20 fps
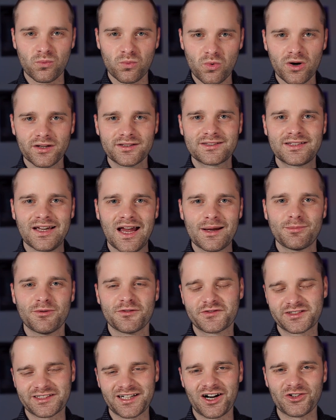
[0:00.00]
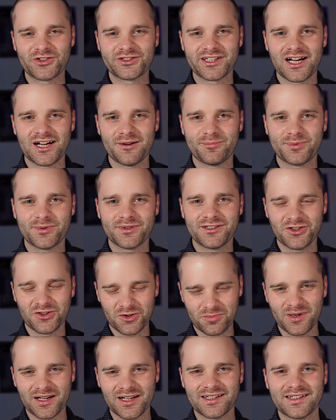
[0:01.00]
what type of startup you're
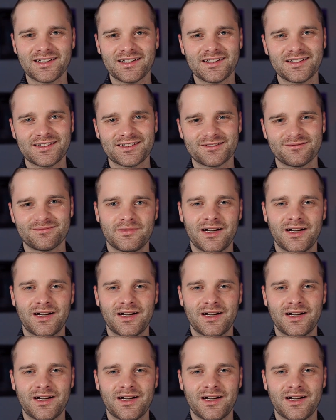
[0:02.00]
building.